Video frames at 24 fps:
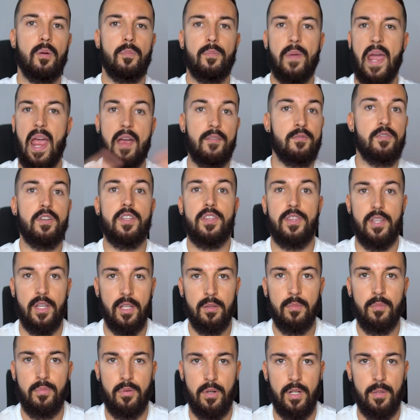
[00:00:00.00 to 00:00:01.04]
everything
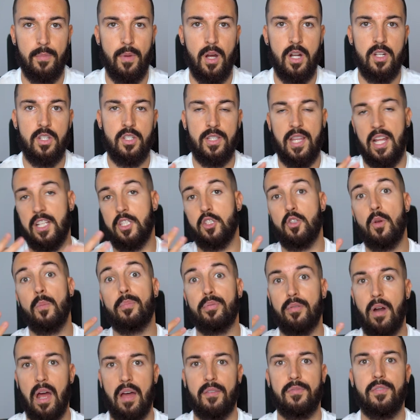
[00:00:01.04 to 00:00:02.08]
pretty much, that's your
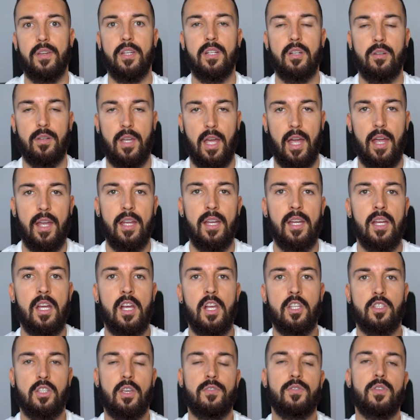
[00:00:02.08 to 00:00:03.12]
profit, okay?
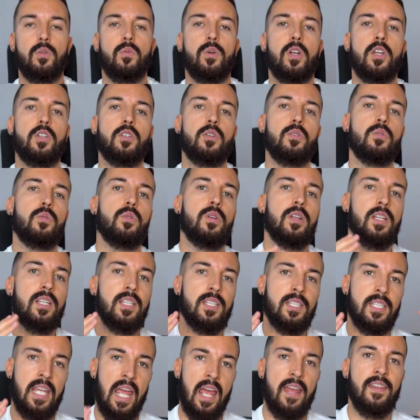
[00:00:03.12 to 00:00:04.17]
So if you want to do
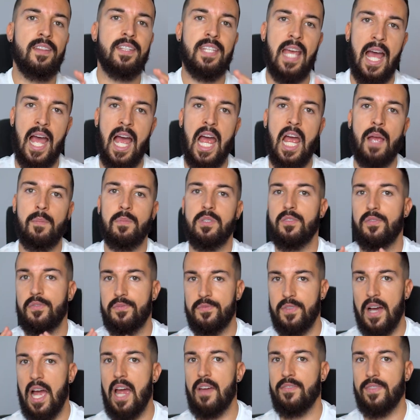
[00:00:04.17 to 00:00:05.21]
10 times
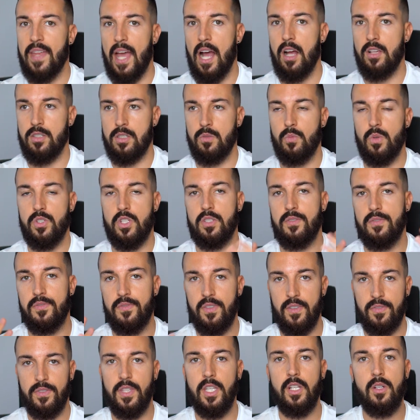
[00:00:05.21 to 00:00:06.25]
5,000, which is
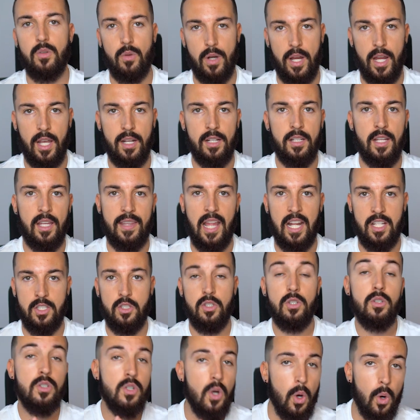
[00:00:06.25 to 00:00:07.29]
50 grand, and that's
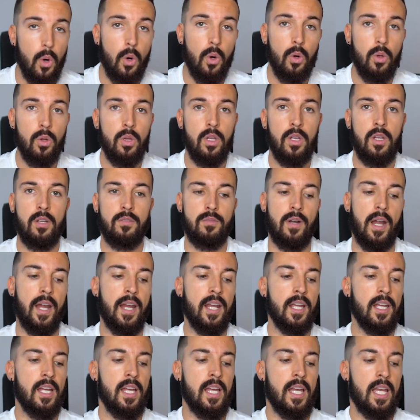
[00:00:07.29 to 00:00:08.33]
your goal,
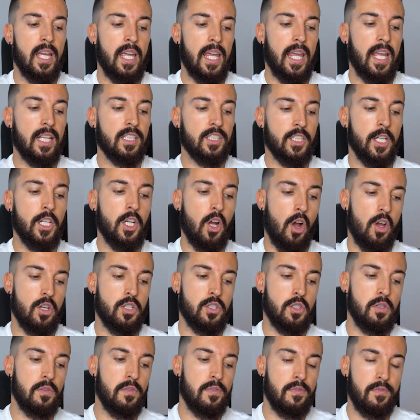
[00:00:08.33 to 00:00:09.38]
right? It's going to
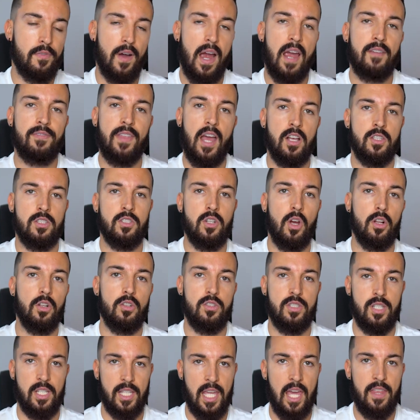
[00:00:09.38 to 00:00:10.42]
cost you
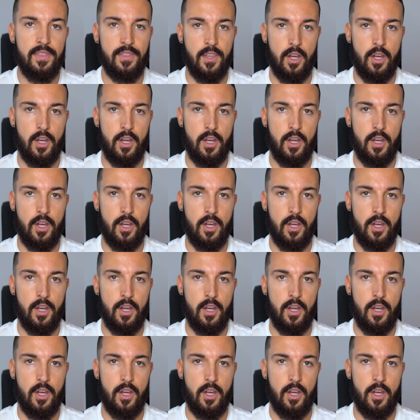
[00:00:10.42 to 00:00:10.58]
$5,000 to get